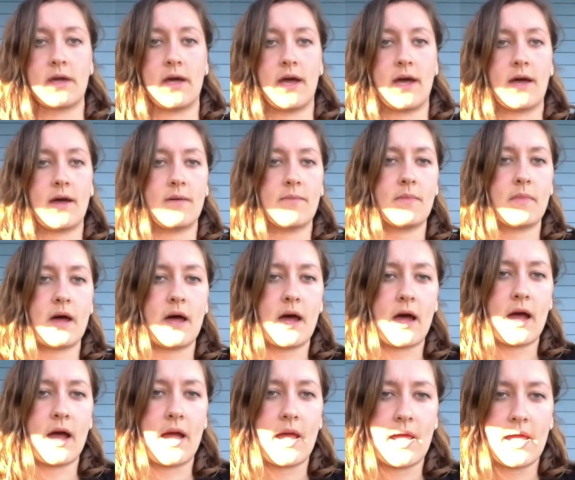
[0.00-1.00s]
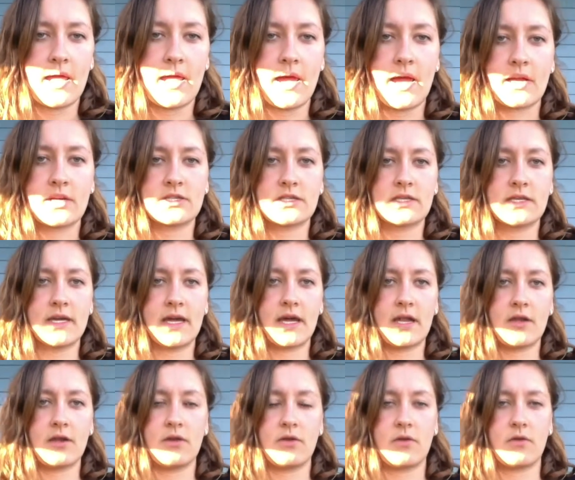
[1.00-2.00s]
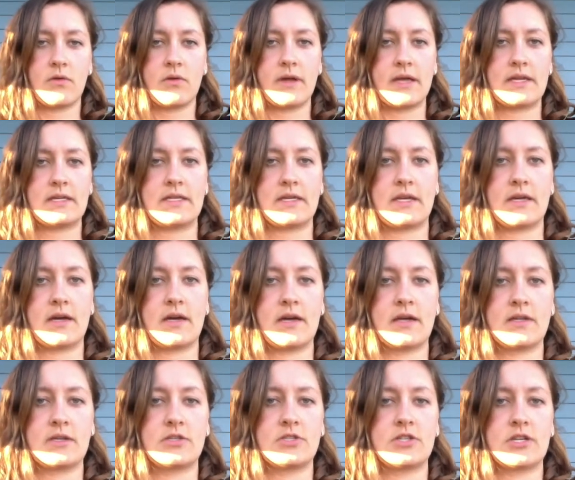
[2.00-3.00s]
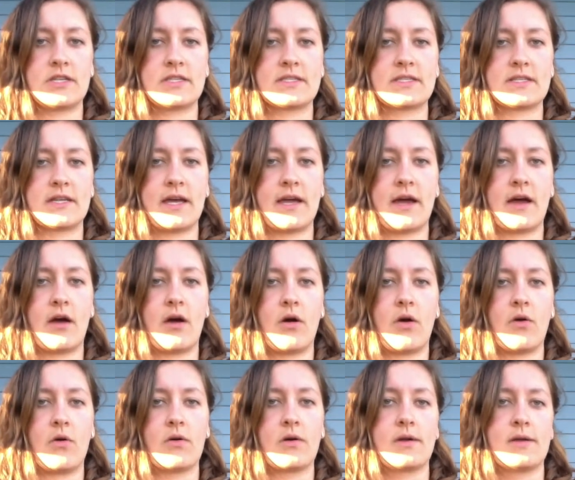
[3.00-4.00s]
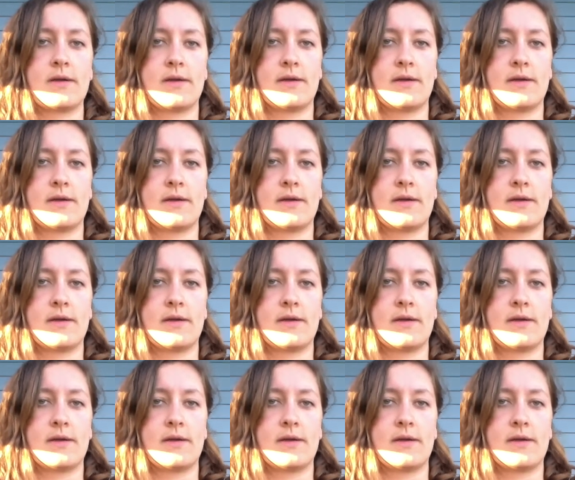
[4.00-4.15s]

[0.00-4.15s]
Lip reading: I actually had no idea just how